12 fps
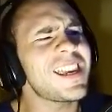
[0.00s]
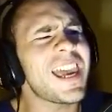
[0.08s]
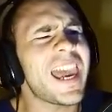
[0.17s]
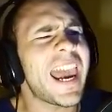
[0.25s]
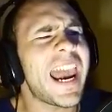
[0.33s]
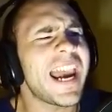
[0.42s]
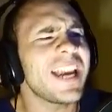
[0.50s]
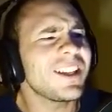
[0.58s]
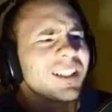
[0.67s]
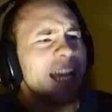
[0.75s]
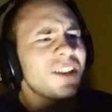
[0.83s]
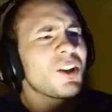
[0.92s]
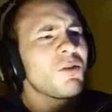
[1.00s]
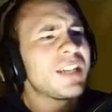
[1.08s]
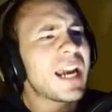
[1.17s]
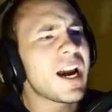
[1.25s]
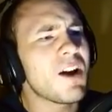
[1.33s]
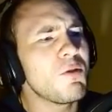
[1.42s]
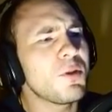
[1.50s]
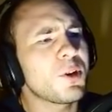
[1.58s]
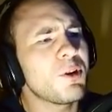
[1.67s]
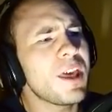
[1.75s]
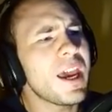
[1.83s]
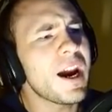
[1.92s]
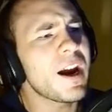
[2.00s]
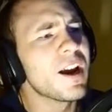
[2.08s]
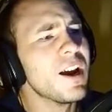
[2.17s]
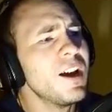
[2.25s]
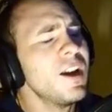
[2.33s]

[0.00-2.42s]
He just had to go down through there.